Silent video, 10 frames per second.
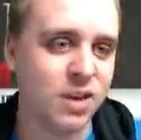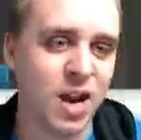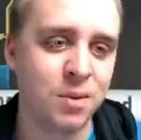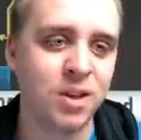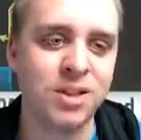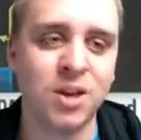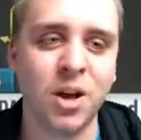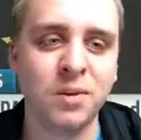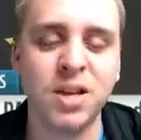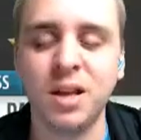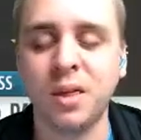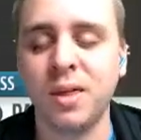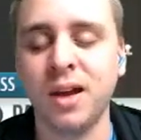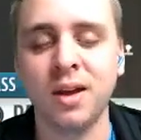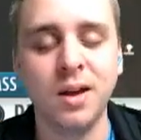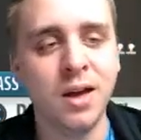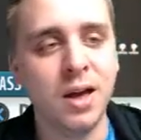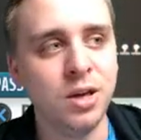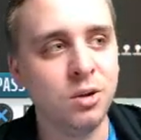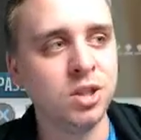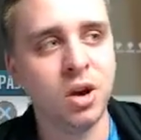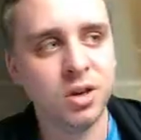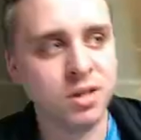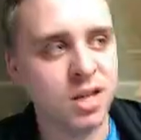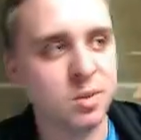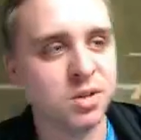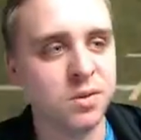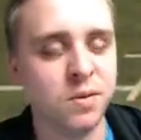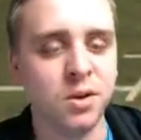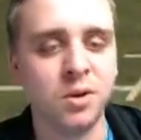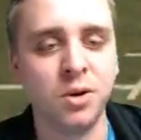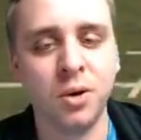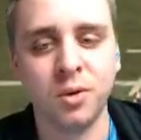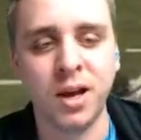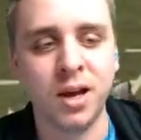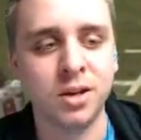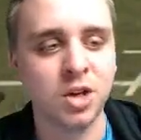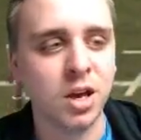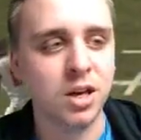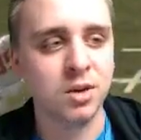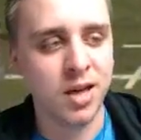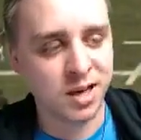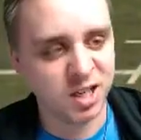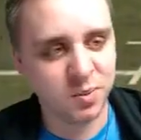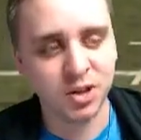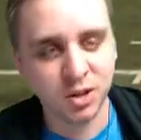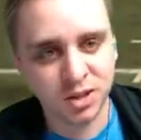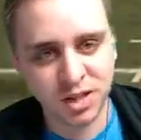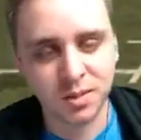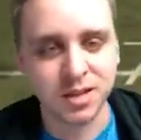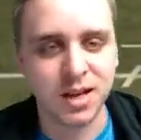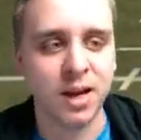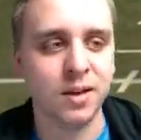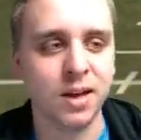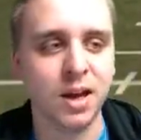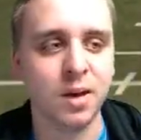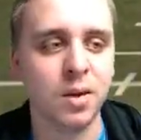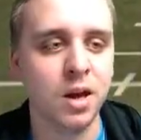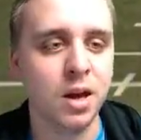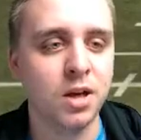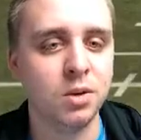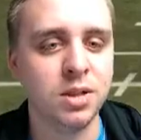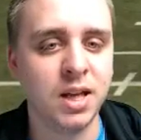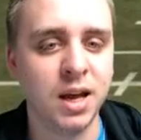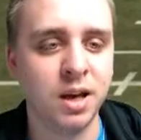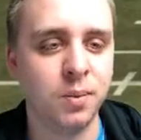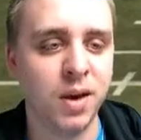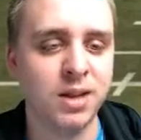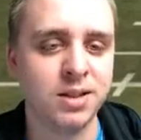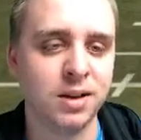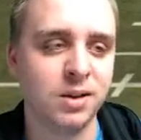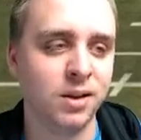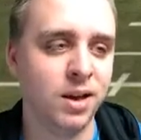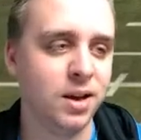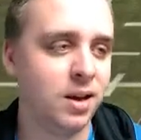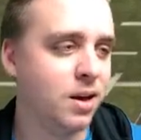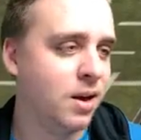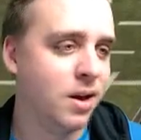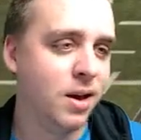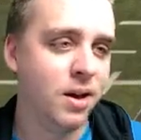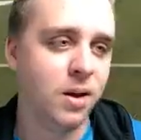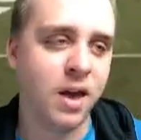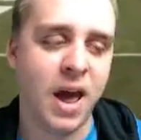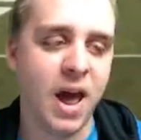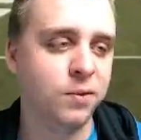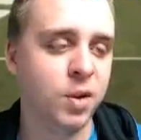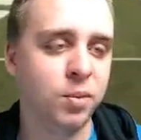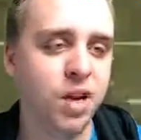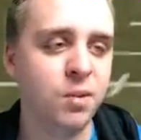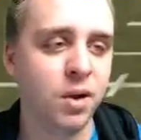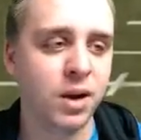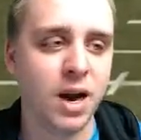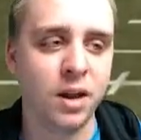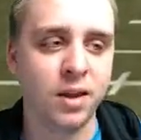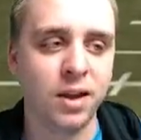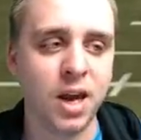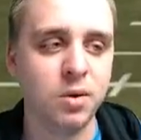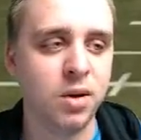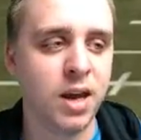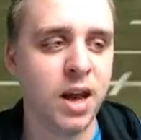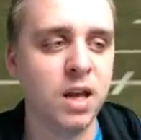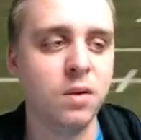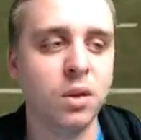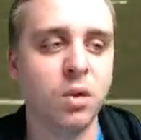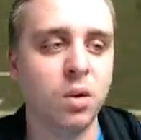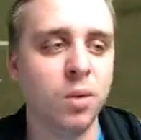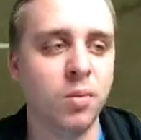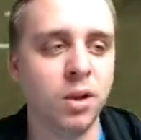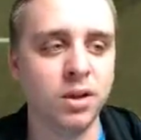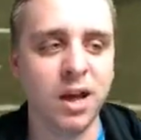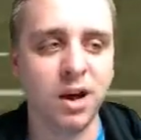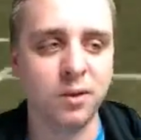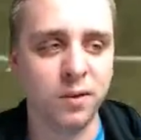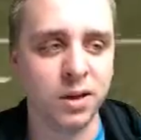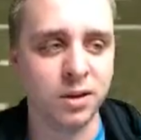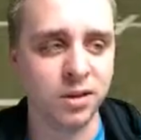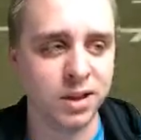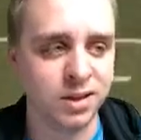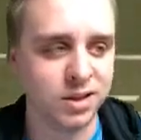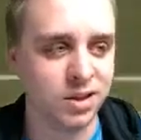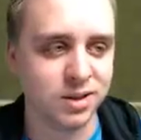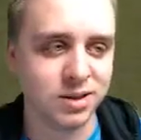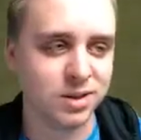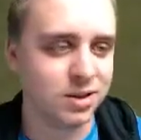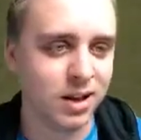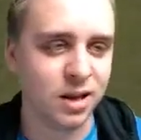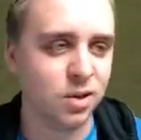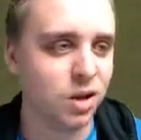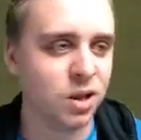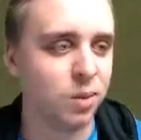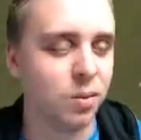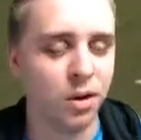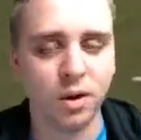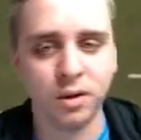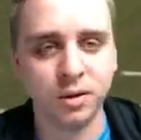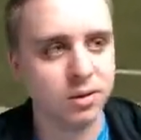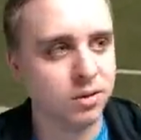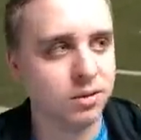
overtime really solves anything. You start teams in field goal range, you take special teams out of the game, you take basically half the playbook out of the game. You can't even throw the ball downfield. It's just, can you get the ball